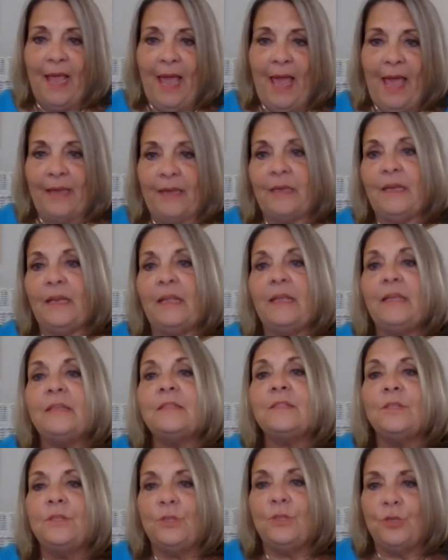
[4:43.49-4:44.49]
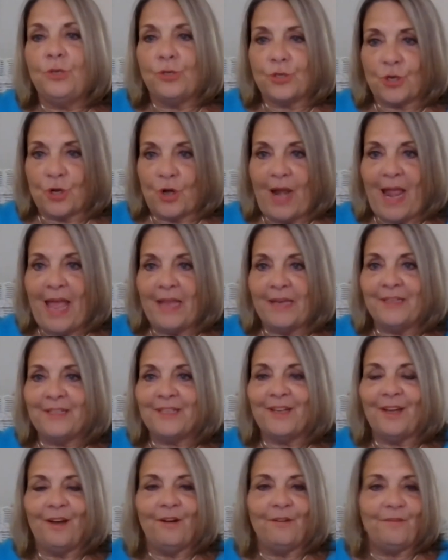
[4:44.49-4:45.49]
And it is a new
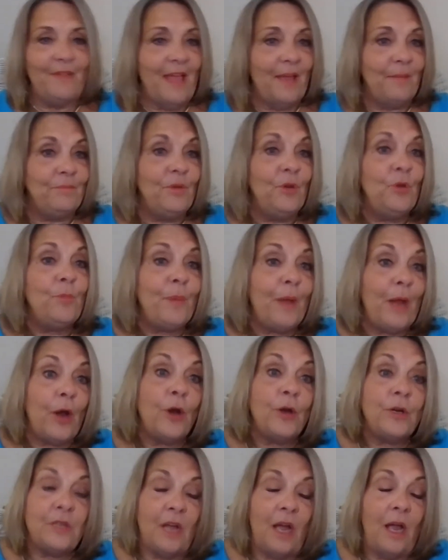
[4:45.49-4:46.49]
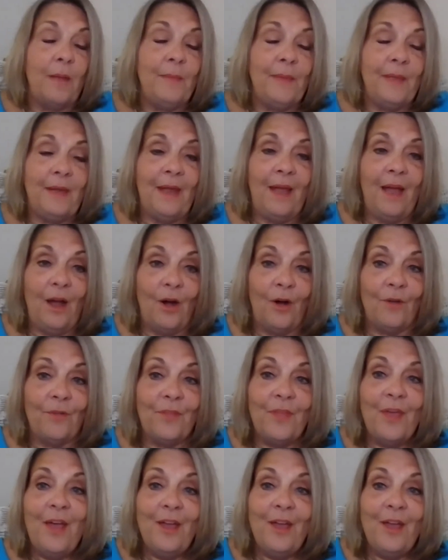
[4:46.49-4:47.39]
trend of a new paradigm in health.